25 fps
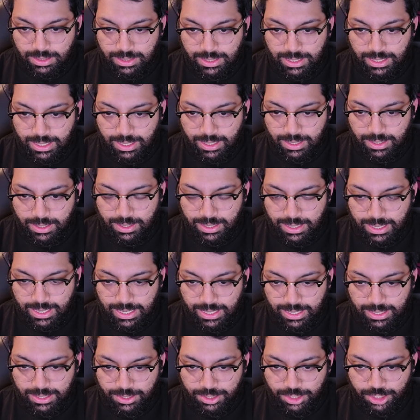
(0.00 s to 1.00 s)
Gain
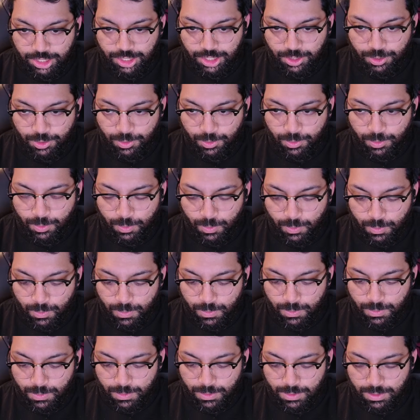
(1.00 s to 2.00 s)
a new
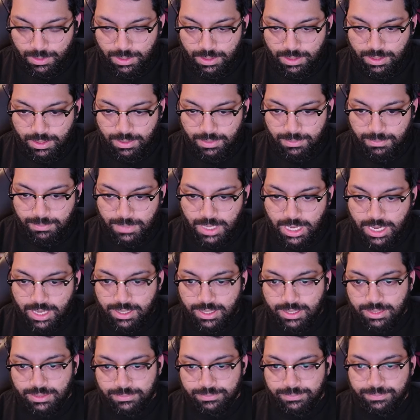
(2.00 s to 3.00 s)
mark.
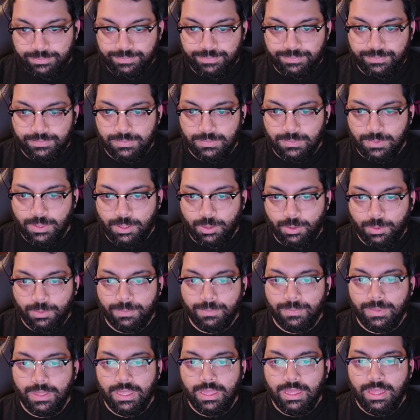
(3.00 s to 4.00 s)
Cool.
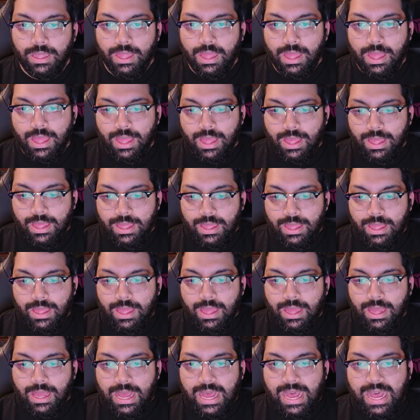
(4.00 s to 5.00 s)

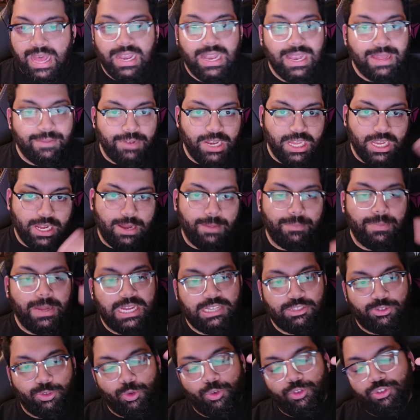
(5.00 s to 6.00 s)
Leveling up
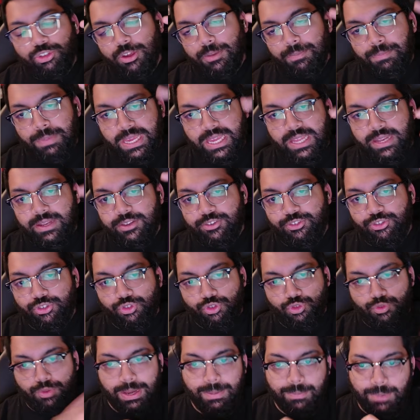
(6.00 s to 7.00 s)
has also been
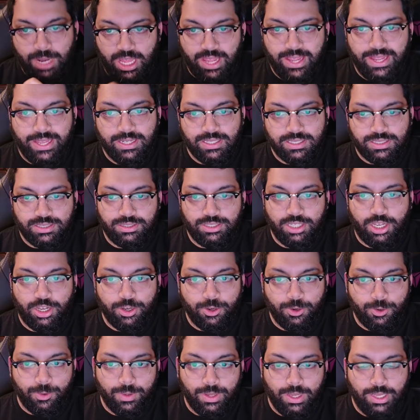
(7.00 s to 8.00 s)
streamlined,
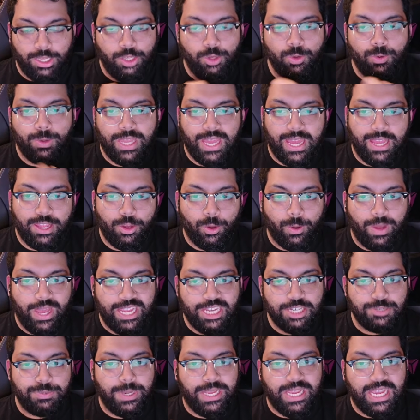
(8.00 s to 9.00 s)
so you get your
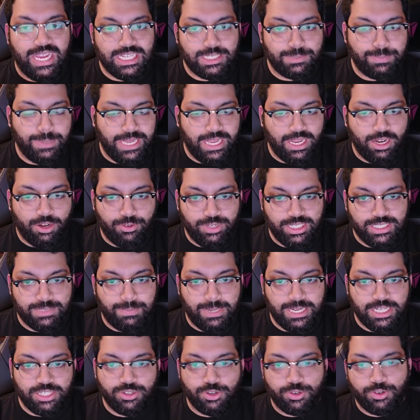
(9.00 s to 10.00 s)
HP SP increase
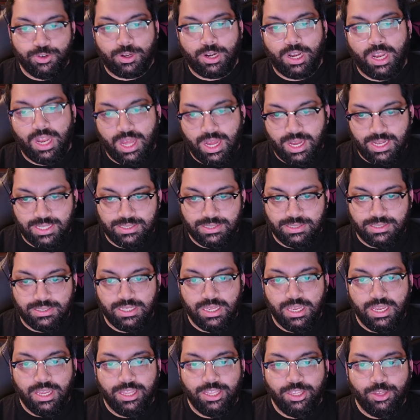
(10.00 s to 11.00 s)
based on your class.
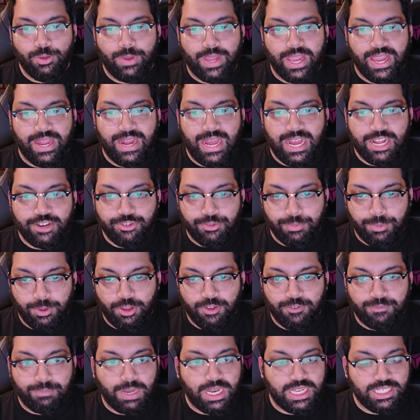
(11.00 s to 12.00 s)
You get an
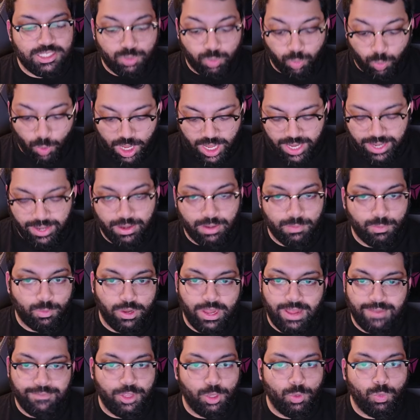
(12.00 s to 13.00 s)
attribute of +1,
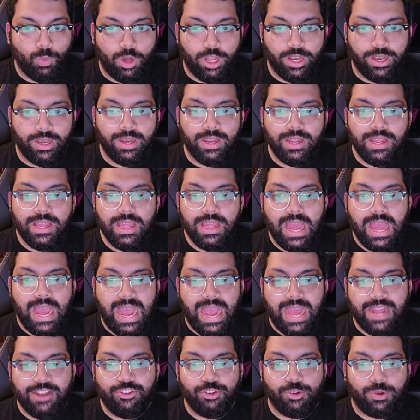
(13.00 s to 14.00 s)
whatever you want,
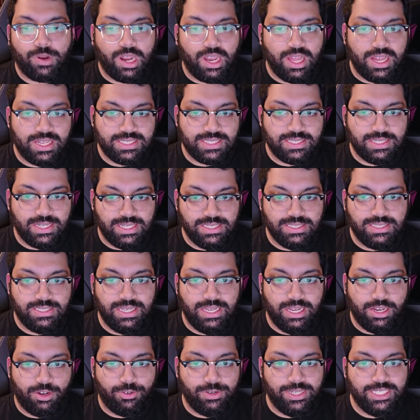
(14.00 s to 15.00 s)
and your class dice
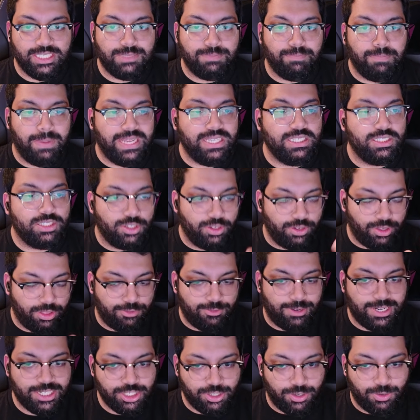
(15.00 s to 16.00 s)
increase based on a
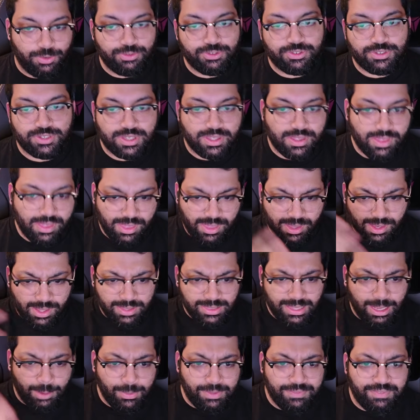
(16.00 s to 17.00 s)
threshold
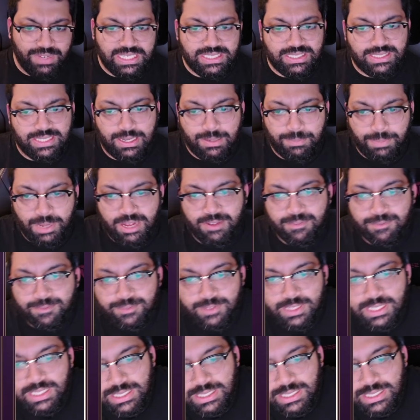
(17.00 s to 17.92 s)
that we've listed above.